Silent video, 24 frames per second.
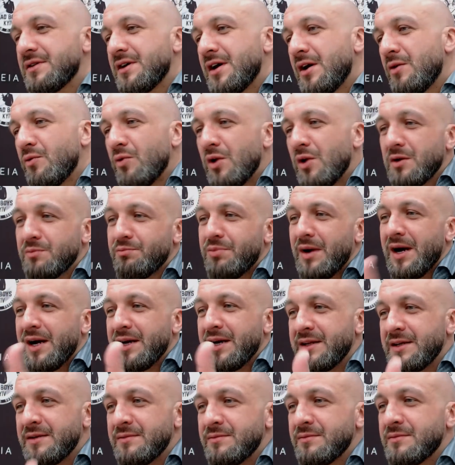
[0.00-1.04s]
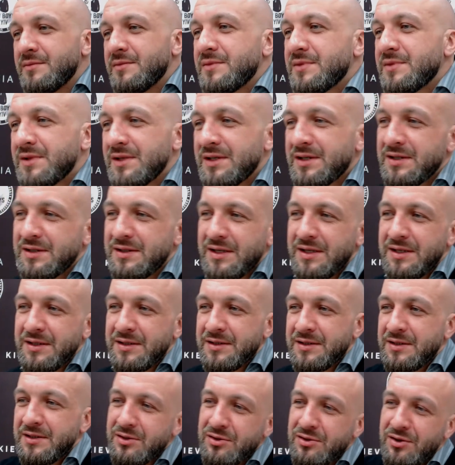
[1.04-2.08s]
I walk by them. They're
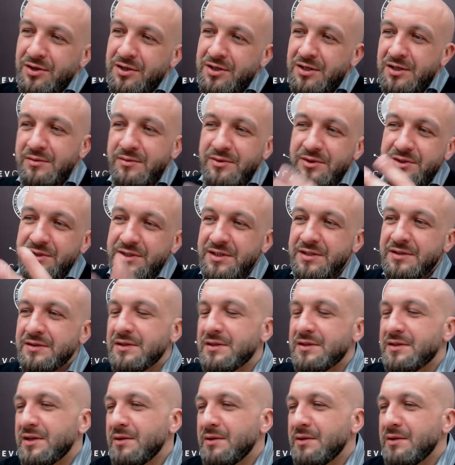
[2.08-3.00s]
like talking about their